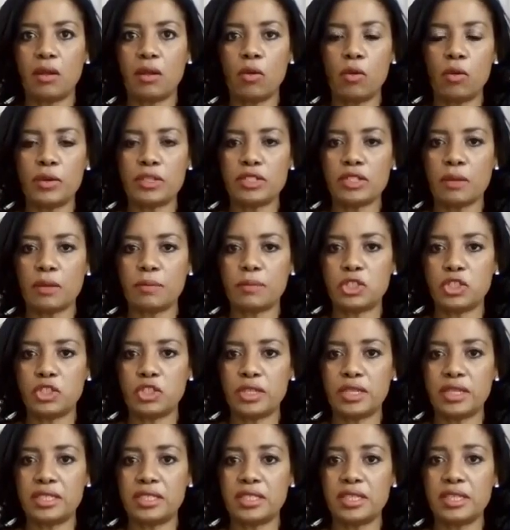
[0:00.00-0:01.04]
are always
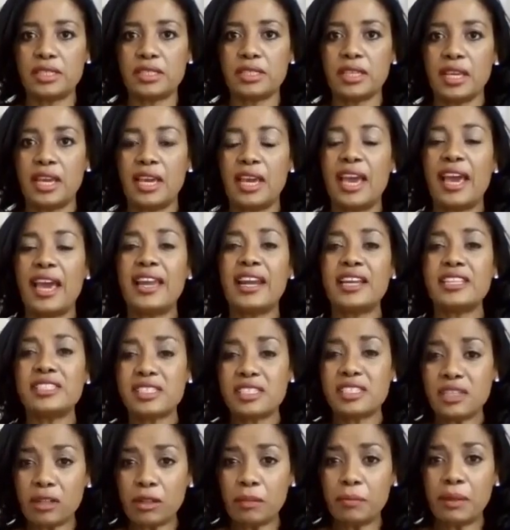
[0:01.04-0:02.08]
opportunities. And I
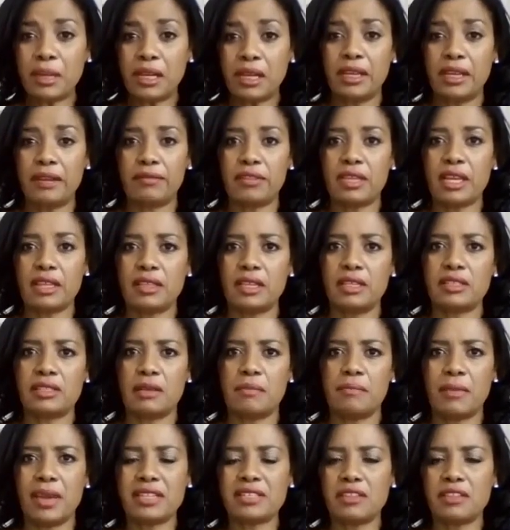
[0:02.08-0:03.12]
still believe that there's a
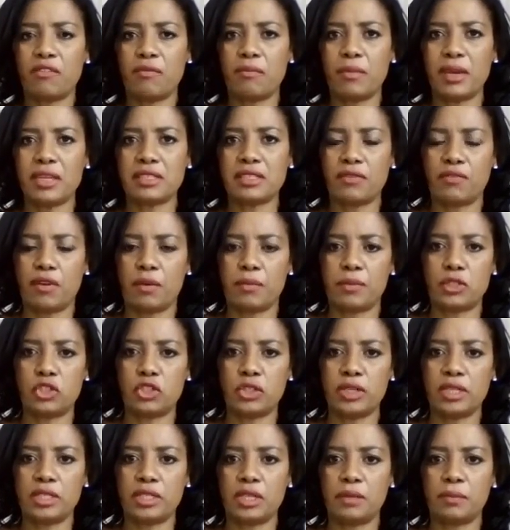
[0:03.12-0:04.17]
massive, massive
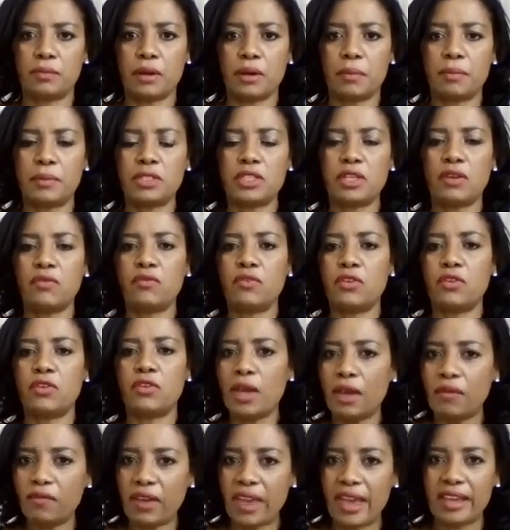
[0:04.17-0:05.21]
opportunity in property. If you
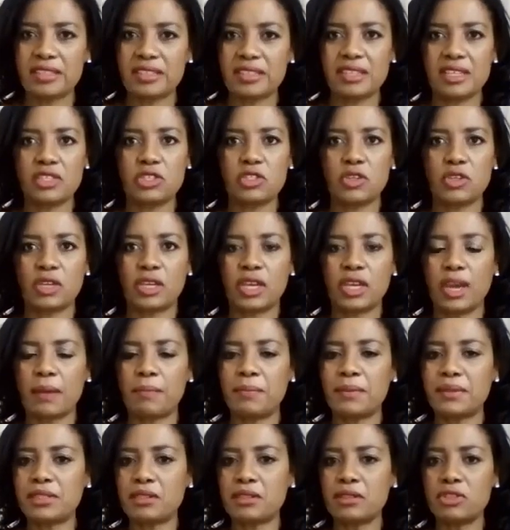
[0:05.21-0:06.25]
have access to
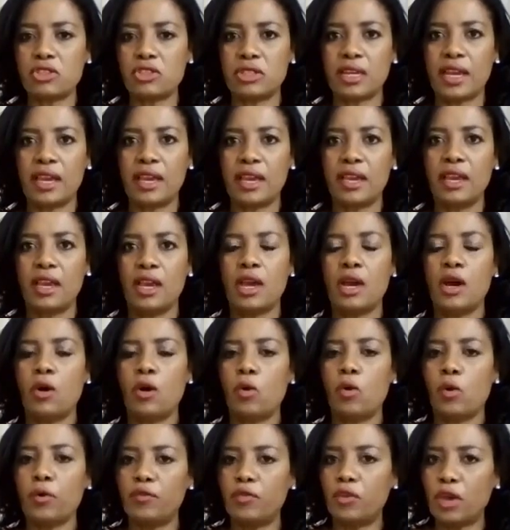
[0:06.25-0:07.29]
capital today,
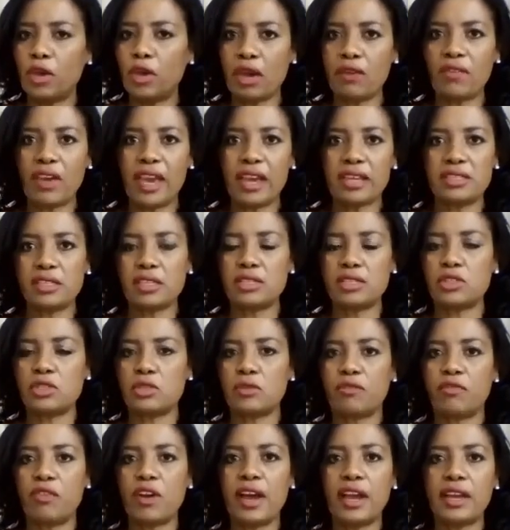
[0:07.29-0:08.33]
or if you have access to
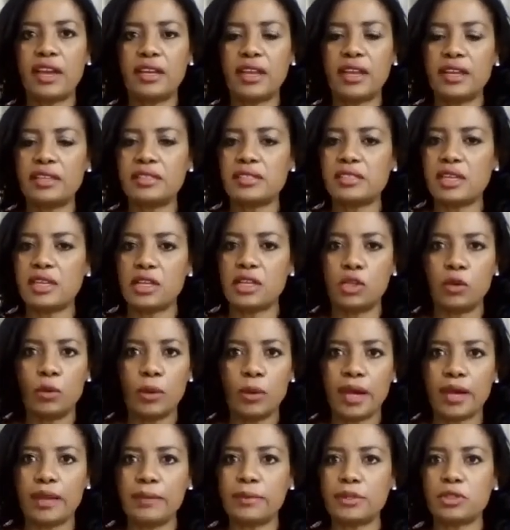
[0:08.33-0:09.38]
finance and you
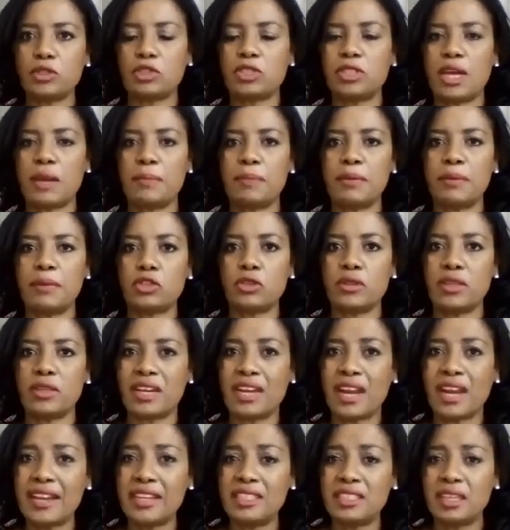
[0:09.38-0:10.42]
are able to tap into the
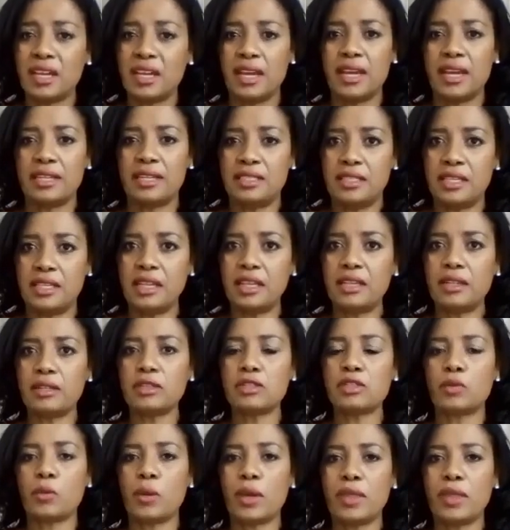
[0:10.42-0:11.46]
right
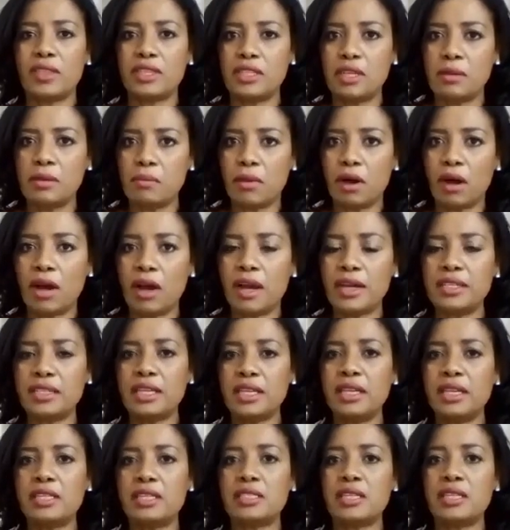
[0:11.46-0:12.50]
deals where the demand
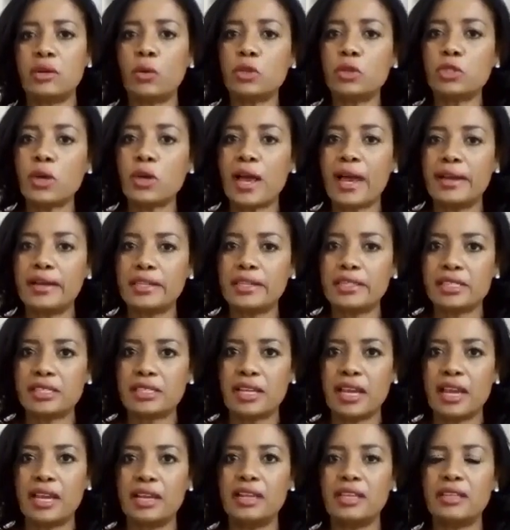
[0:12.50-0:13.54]
is, and also
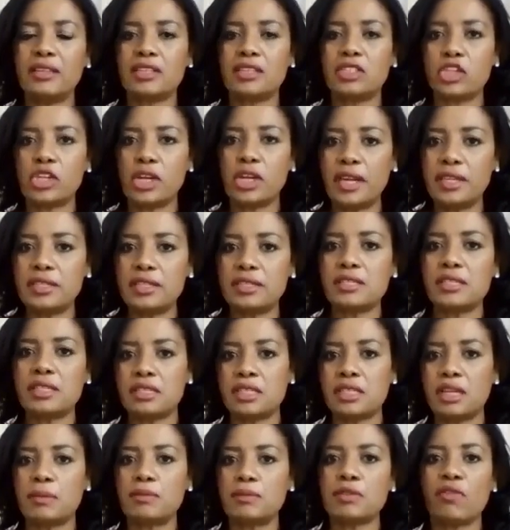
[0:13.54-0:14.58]
understanding the trends in
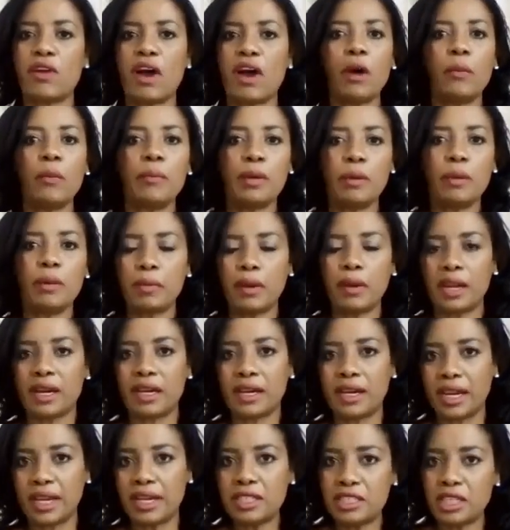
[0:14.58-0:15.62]
terms of how people
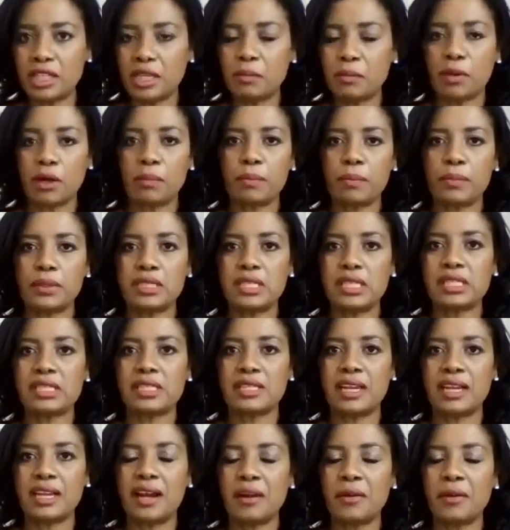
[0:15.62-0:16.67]
are renting properties
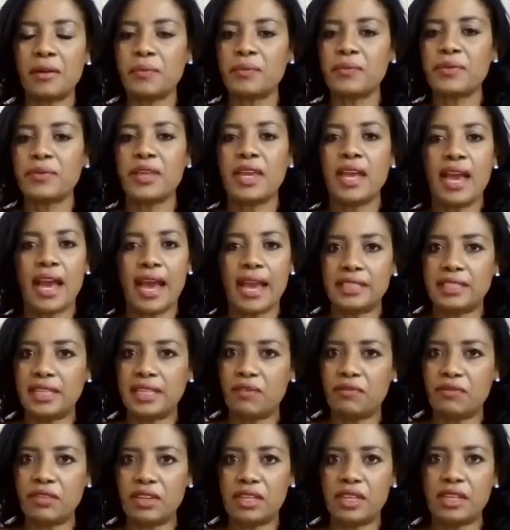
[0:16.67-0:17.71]
now, I
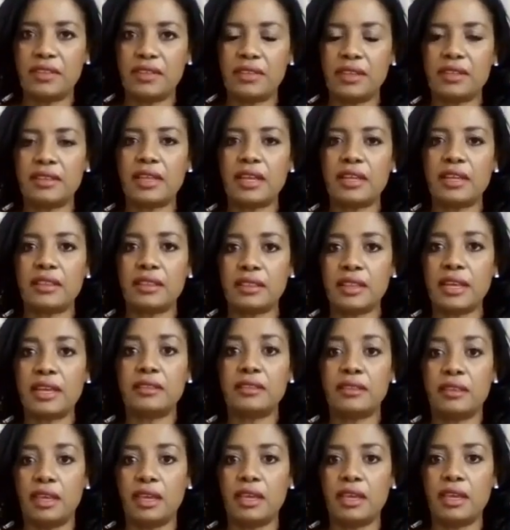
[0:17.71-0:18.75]
definitely think that
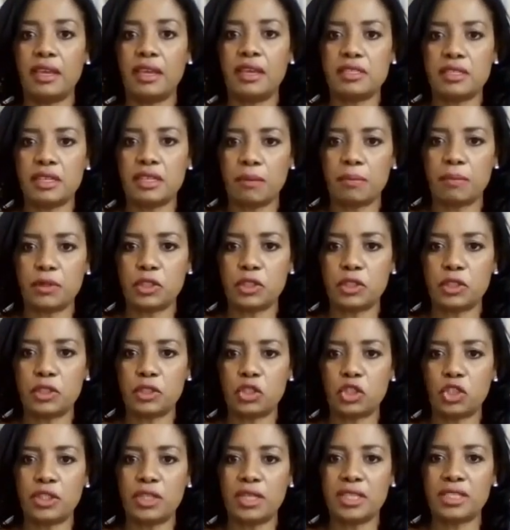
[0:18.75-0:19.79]
there is an
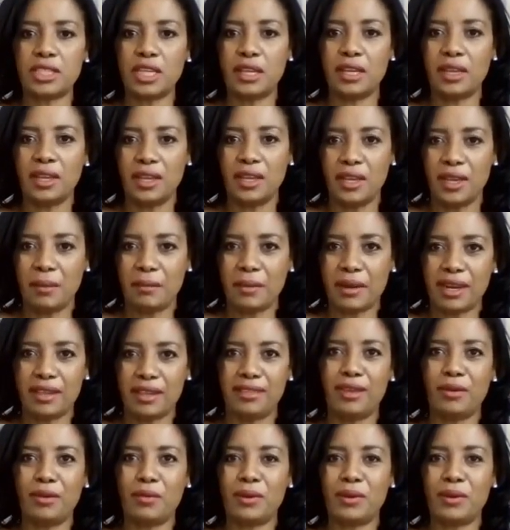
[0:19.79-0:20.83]
opportunity. But I
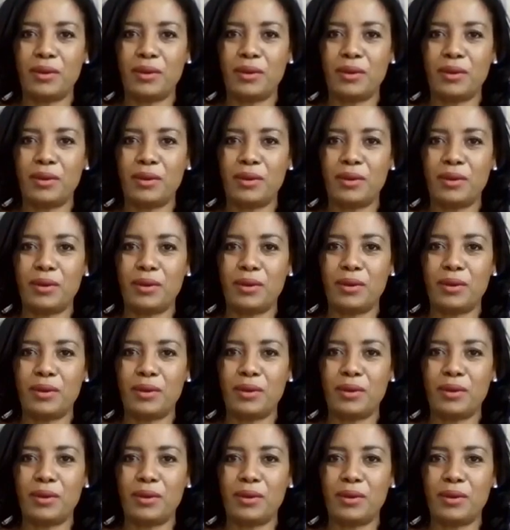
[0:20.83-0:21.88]
think we
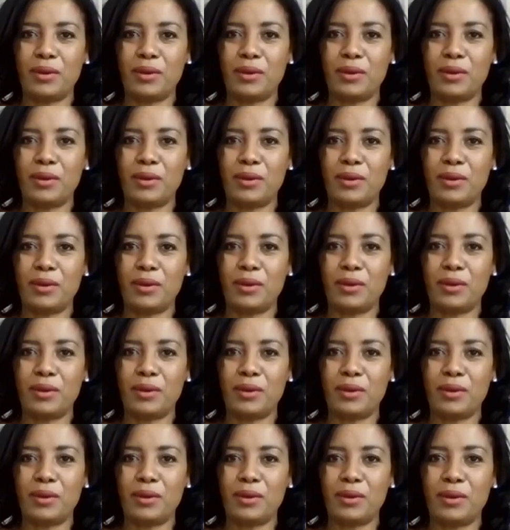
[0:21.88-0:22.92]
definitely need to
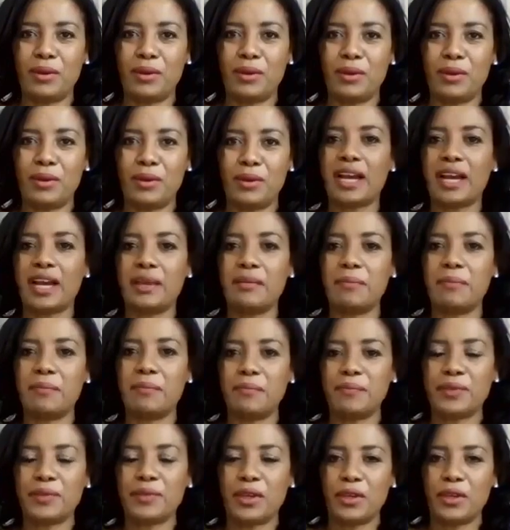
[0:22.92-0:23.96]
spend just a little bit more
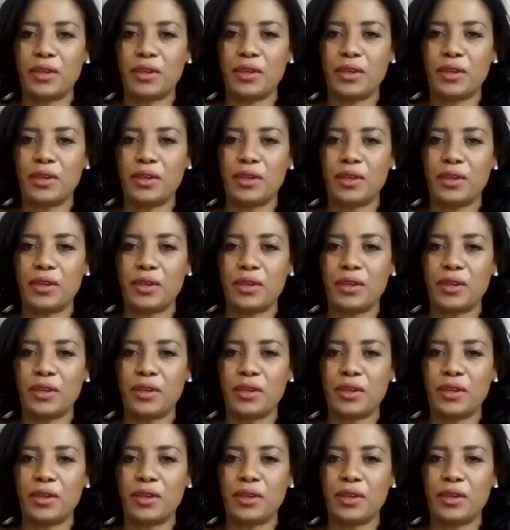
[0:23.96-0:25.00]
time, on
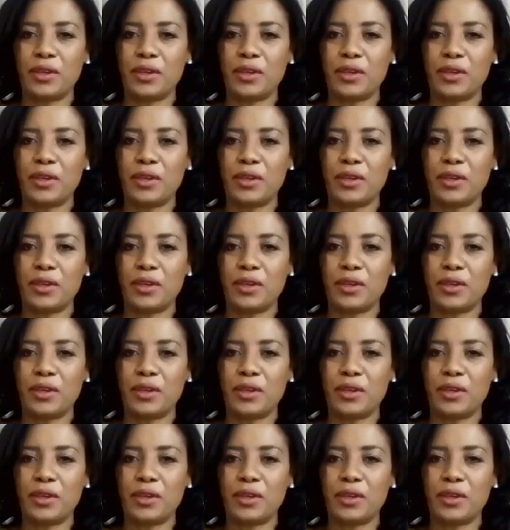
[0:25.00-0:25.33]
our.